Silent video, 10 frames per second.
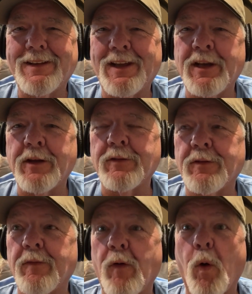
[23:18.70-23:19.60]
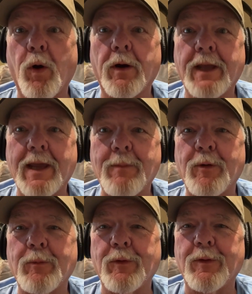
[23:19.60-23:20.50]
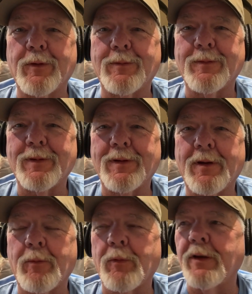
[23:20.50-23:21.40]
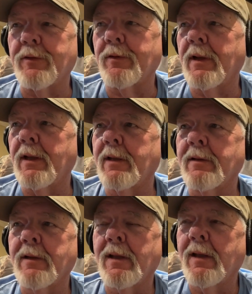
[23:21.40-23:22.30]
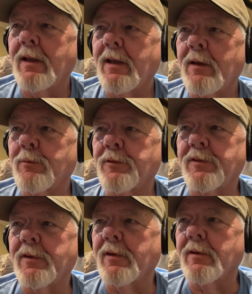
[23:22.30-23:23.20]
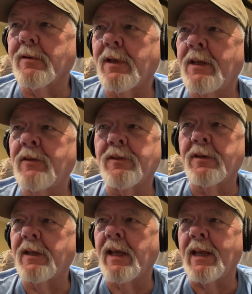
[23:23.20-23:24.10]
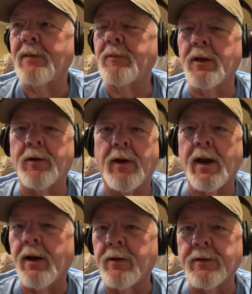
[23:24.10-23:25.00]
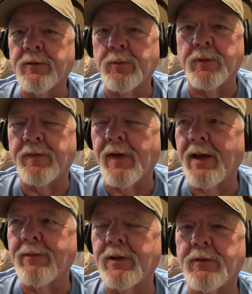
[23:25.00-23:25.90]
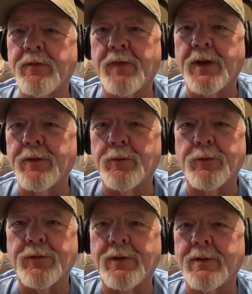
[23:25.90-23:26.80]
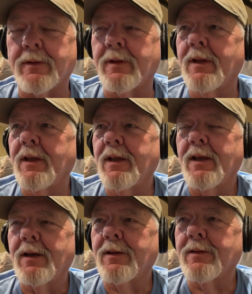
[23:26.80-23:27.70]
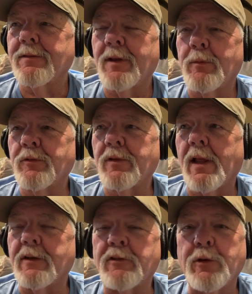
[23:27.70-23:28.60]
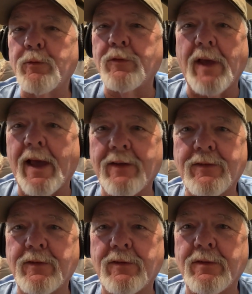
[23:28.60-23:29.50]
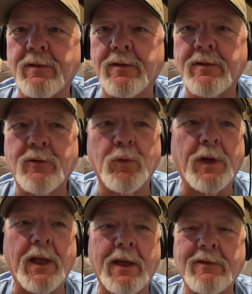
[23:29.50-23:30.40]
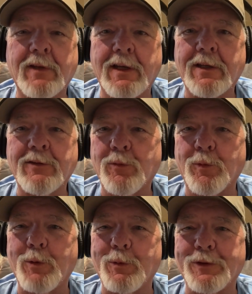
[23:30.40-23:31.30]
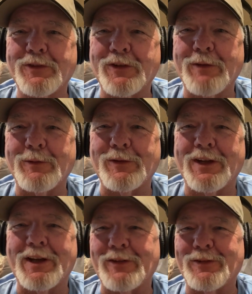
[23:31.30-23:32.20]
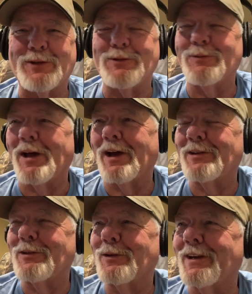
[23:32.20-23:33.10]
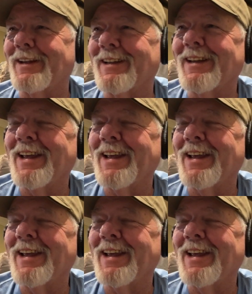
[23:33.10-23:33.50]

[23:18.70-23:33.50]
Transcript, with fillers: and then Savard came up with a razor head. It was Easton Game Getter arrows with 5-inch feathers, and there was like two sizes, 2018, 2117. I see you nodding your head.